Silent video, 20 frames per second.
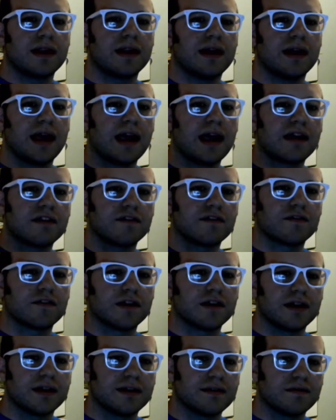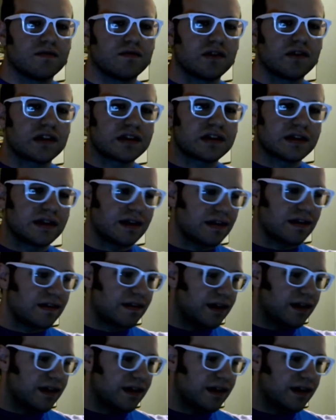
hands-free, frictionless.